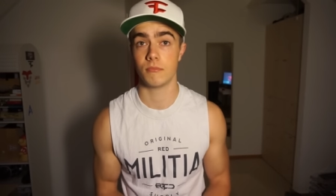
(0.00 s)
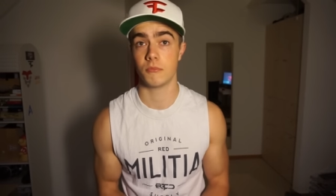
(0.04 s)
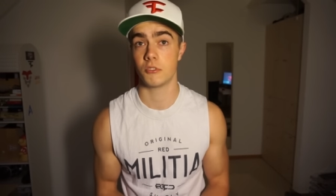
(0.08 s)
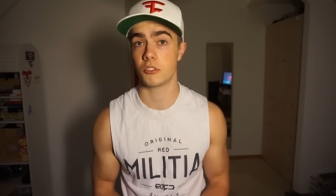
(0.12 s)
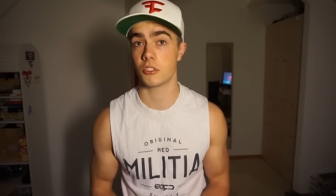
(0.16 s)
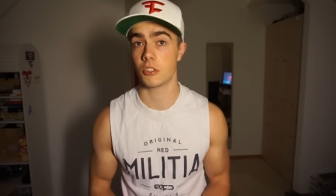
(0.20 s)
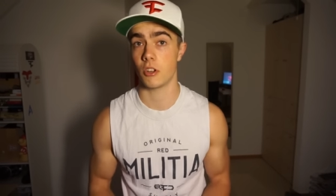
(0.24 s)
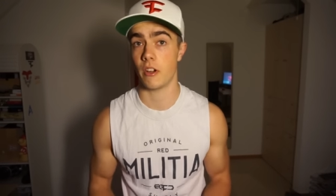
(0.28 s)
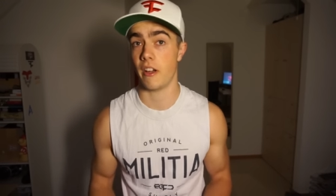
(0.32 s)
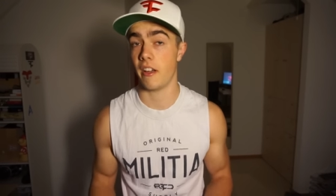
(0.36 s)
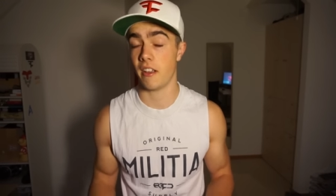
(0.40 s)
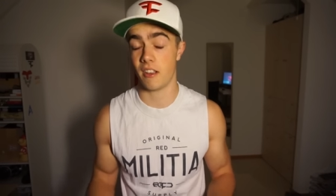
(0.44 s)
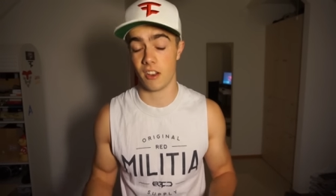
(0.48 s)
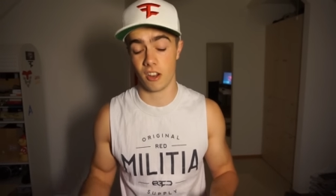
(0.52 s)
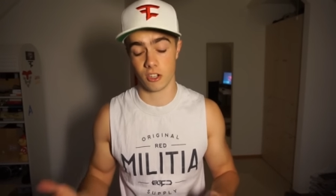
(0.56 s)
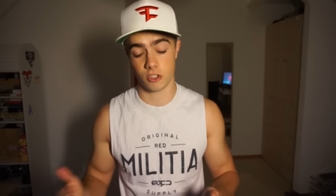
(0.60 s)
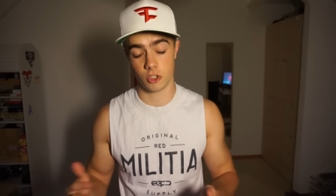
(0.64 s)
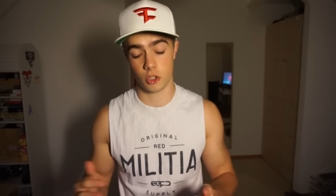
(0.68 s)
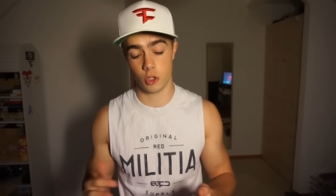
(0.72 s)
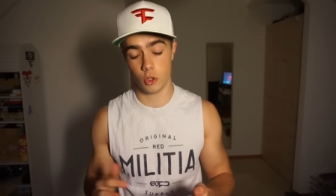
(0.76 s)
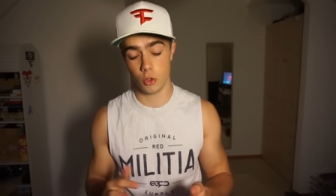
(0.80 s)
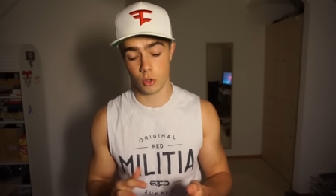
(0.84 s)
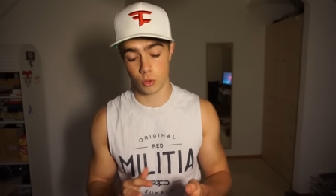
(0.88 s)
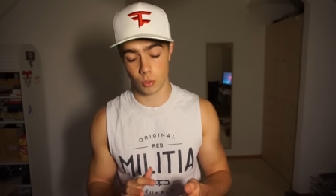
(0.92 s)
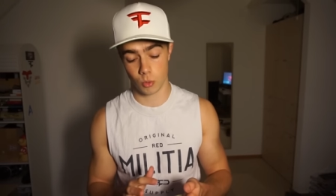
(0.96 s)
So I cannot
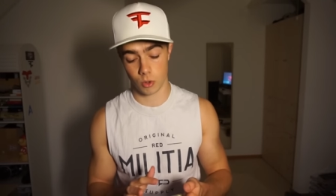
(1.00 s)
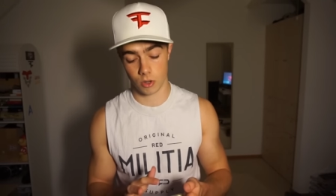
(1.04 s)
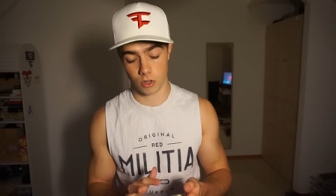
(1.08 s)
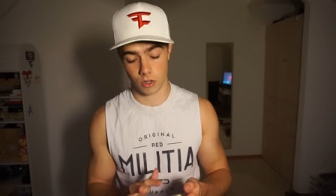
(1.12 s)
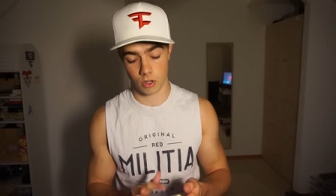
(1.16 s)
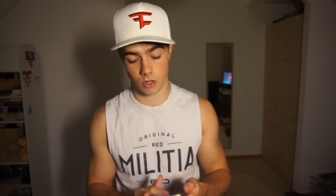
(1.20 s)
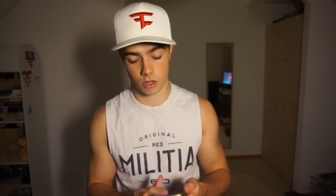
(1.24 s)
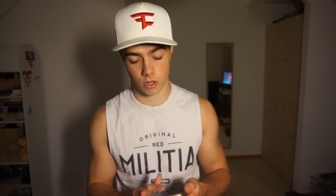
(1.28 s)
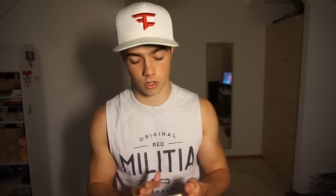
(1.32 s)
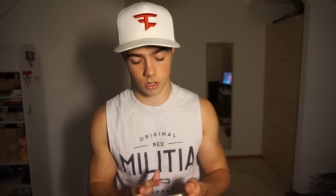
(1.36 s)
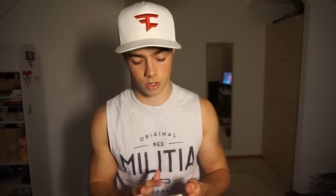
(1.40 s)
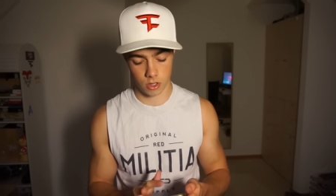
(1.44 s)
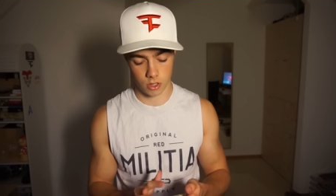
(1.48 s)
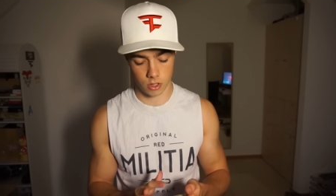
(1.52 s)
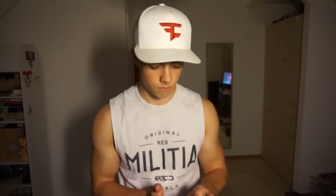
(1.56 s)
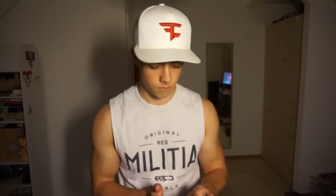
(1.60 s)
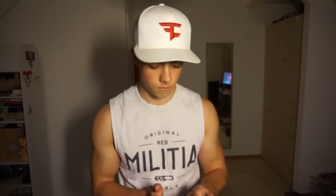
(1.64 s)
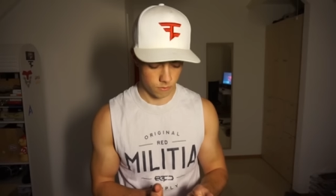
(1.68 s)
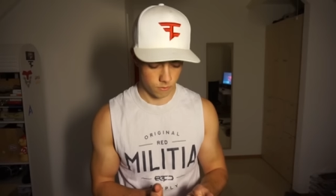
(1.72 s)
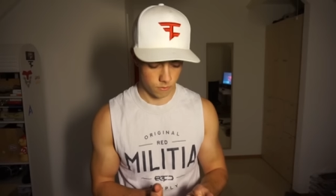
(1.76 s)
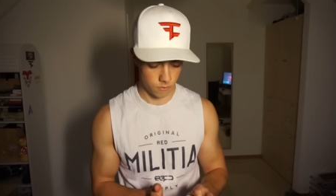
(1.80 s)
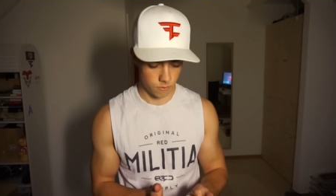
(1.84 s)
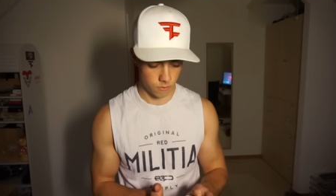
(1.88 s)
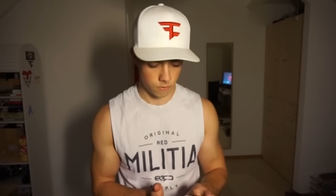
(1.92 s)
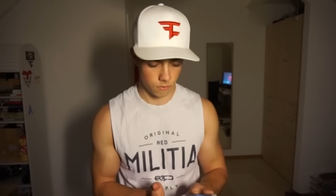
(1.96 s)
choose one.
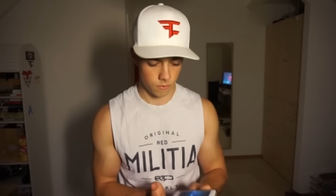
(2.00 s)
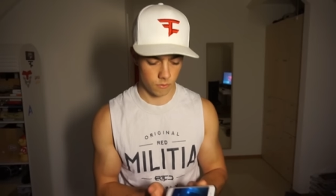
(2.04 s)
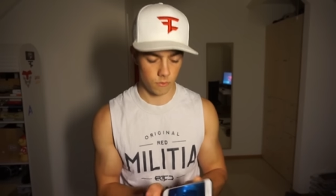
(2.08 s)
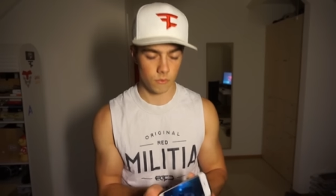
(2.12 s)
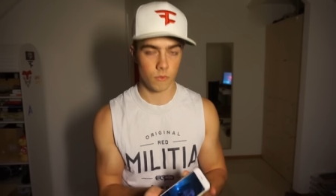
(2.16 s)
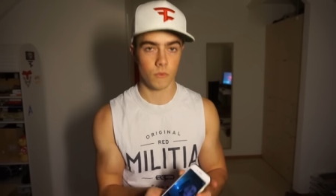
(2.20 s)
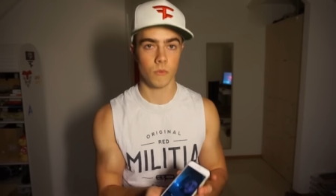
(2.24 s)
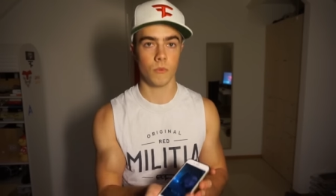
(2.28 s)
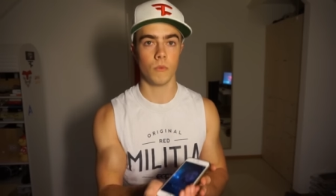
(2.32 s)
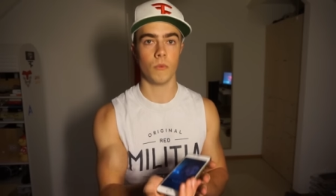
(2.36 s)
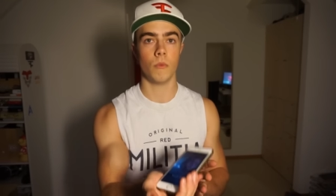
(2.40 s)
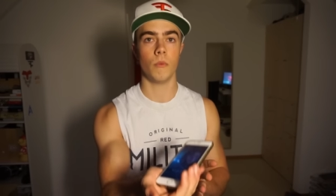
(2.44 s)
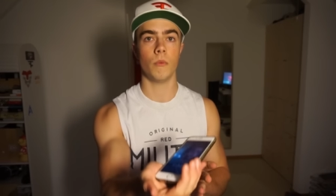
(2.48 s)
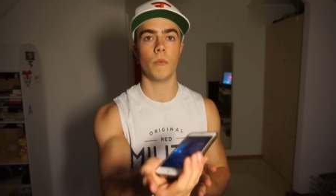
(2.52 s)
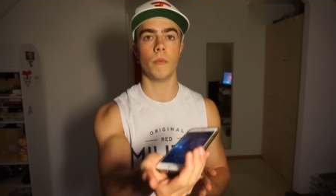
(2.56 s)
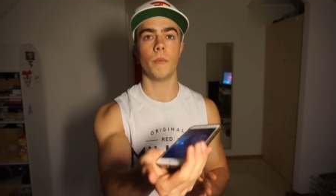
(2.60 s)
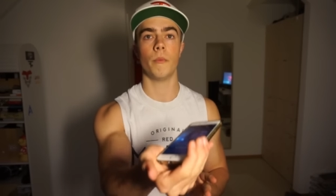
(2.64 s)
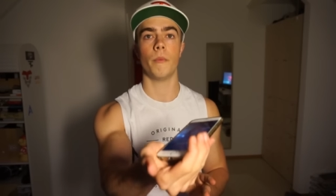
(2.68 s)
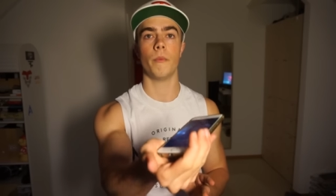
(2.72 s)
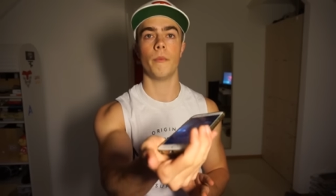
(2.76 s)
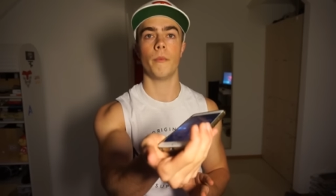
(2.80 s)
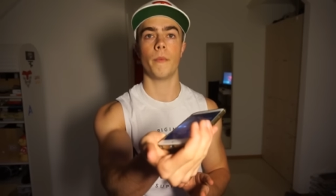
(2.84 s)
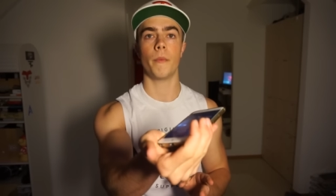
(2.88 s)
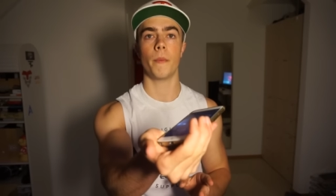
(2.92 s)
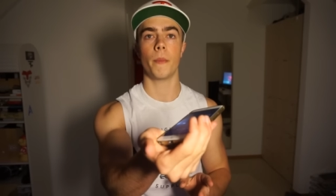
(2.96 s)
What do you think
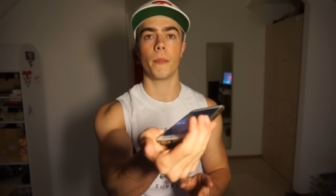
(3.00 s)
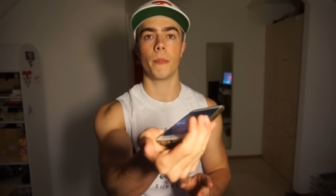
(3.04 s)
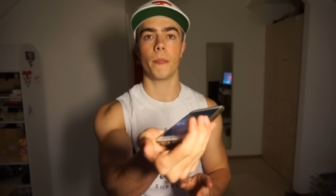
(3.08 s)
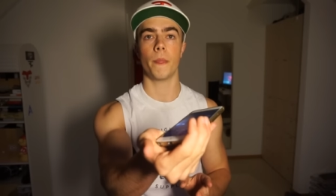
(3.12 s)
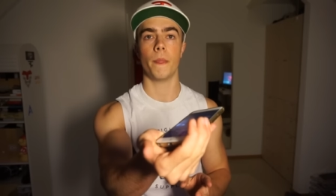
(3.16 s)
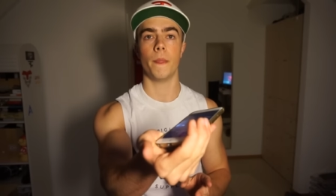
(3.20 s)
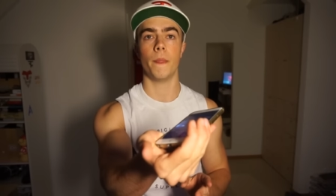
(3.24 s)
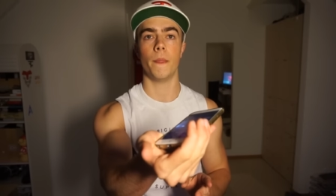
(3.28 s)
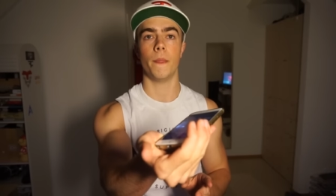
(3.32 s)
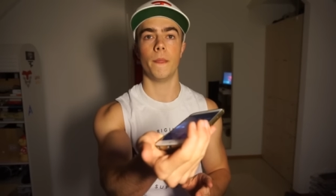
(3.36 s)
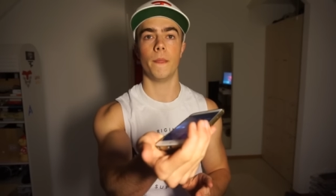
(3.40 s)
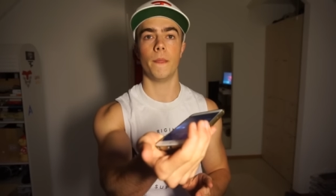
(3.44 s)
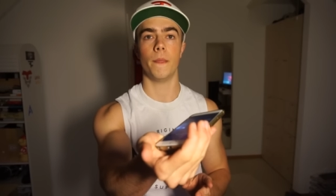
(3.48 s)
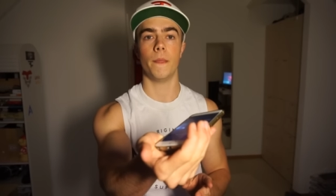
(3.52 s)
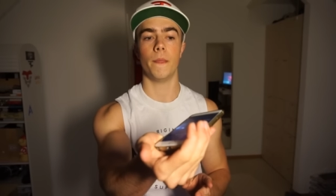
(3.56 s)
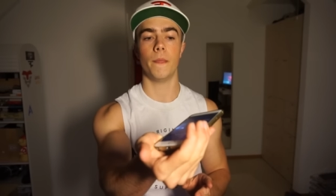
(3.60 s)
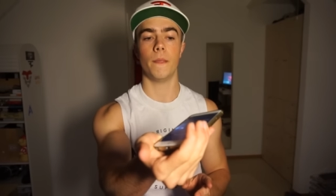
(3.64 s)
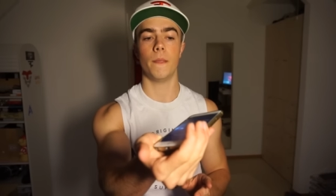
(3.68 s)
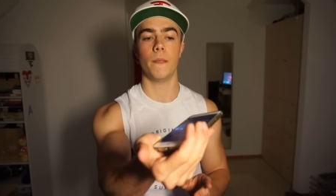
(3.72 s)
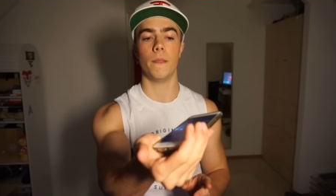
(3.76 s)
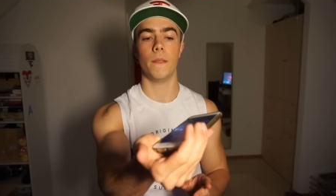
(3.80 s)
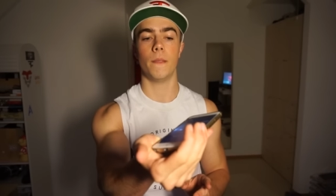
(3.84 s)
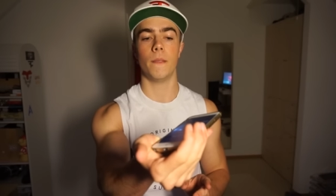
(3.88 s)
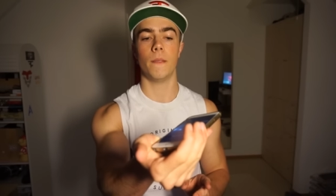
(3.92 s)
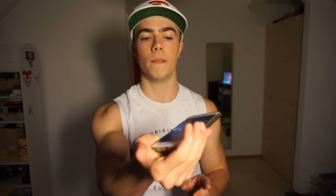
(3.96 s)
is the best way to
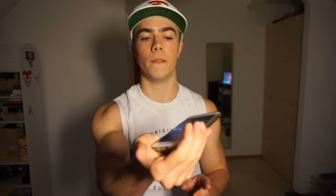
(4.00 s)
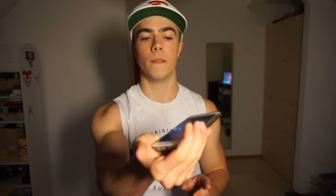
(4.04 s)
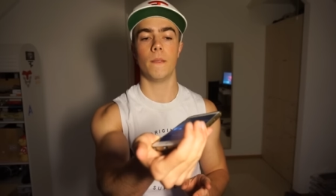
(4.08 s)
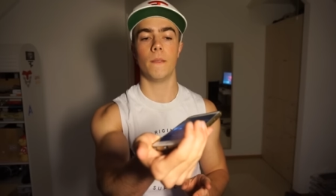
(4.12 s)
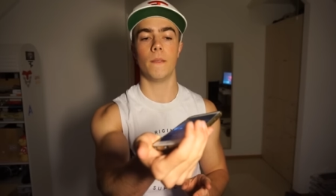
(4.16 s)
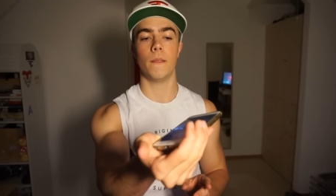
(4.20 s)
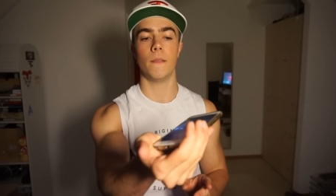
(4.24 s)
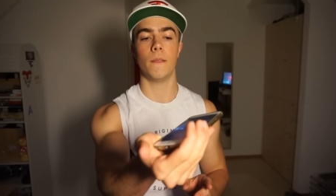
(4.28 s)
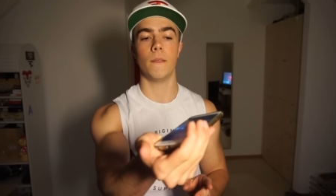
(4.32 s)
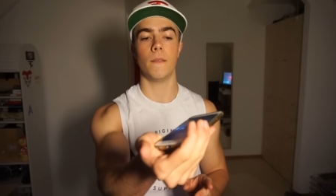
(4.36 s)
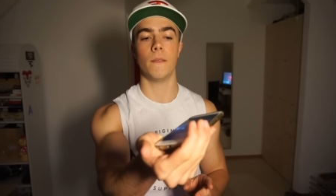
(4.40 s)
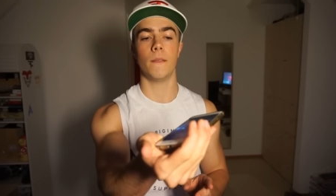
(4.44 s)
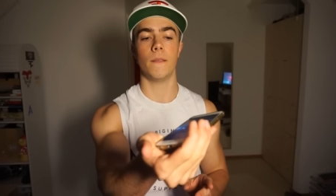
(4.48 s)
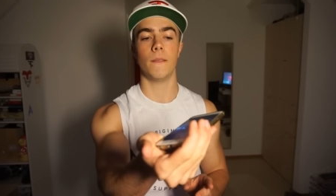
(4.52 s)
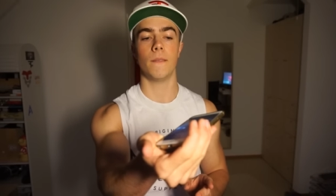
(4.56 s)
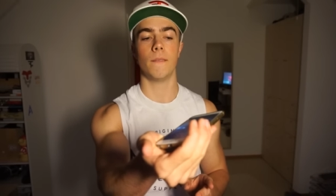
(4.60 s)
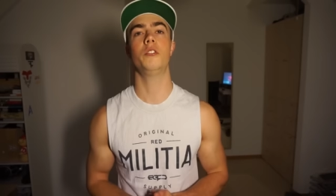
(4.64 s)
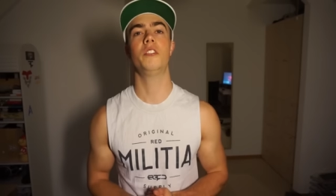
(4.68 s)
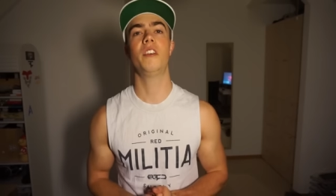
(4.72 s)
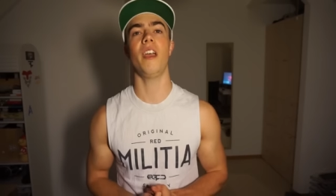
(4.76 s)
make more mass?